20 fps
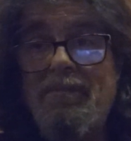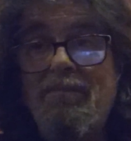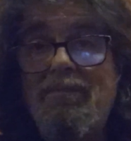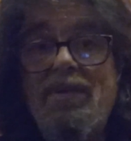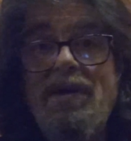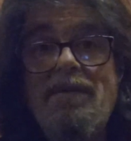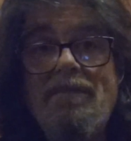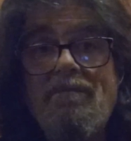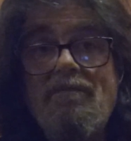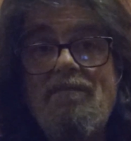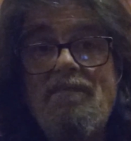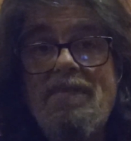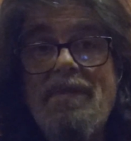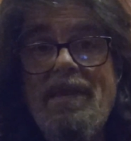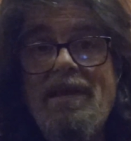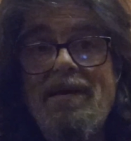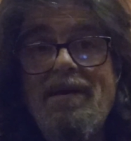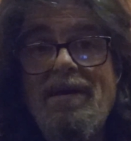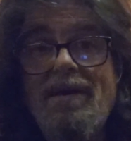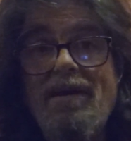But
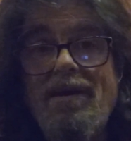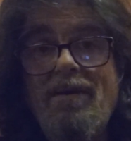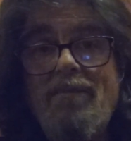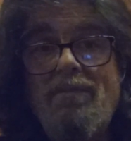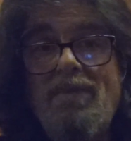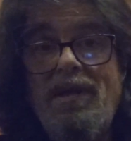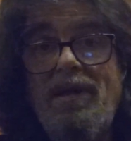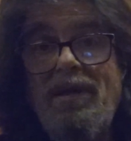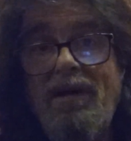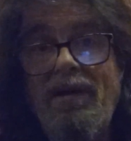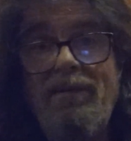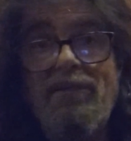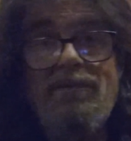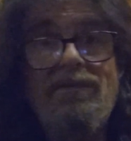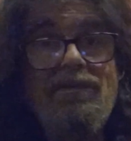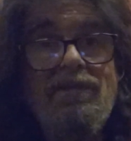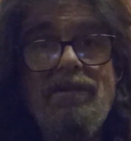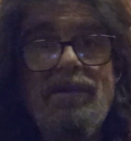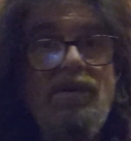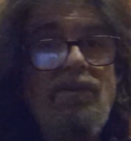
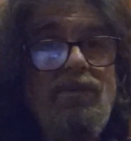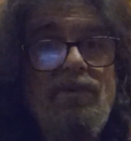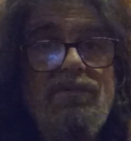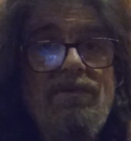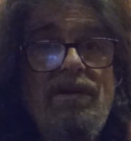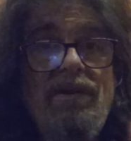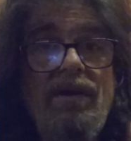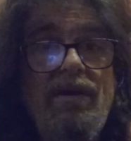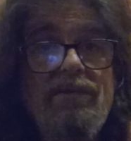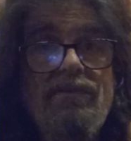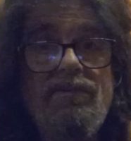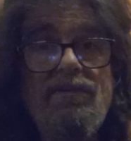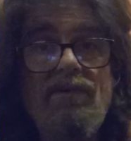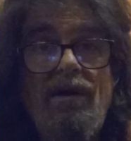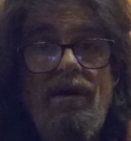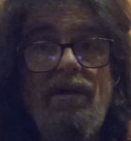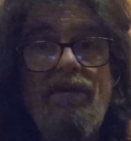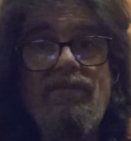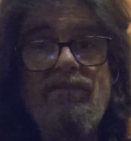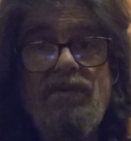because it was an
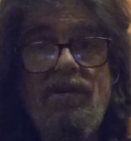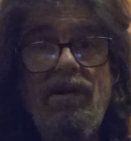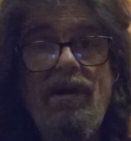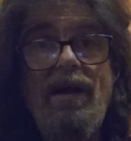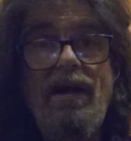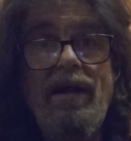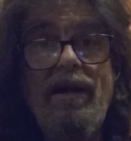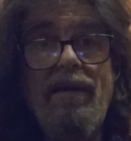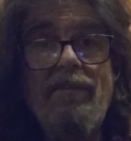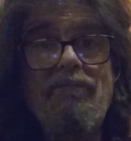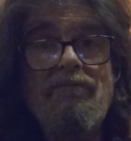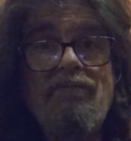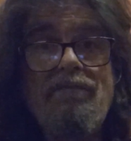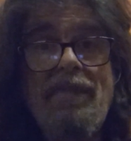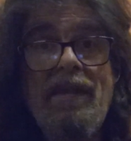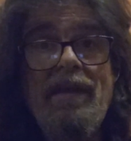unsolved crime,